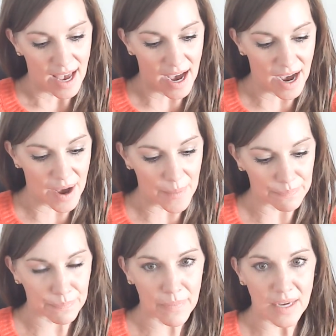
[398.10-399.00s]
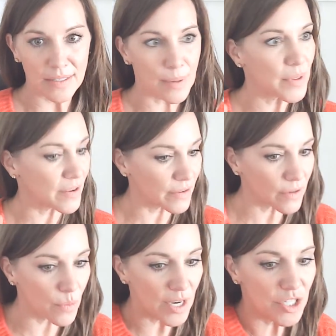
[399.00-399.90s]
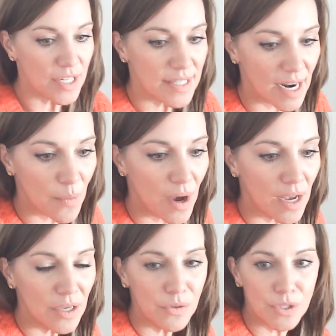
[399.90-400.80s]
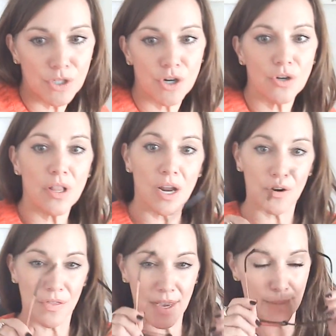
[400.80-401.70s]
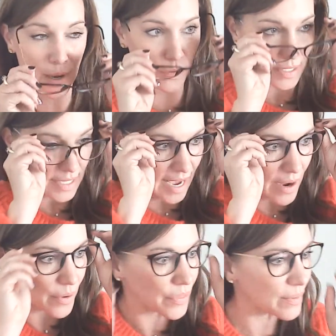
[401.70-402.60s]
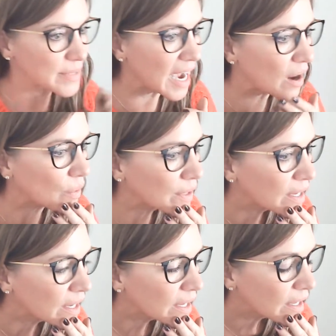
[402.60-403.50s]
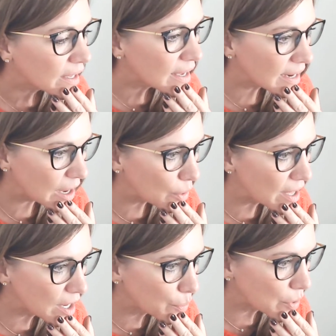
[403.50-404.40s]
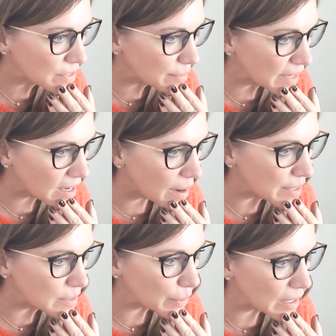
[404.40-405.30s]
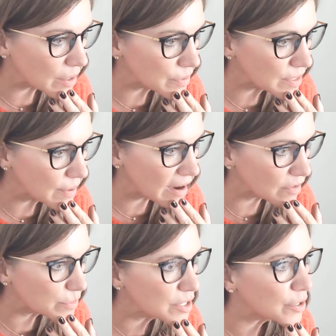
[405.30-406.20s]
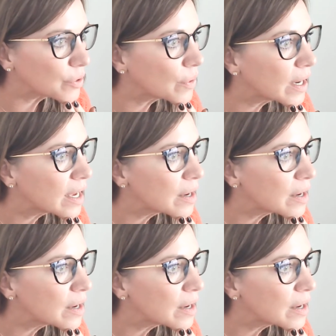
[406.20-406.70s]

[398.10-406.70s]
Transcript: And some of the questions that I want you to journal on or think about today, I wrote them down, and I'll post them in the comments below so you have them too.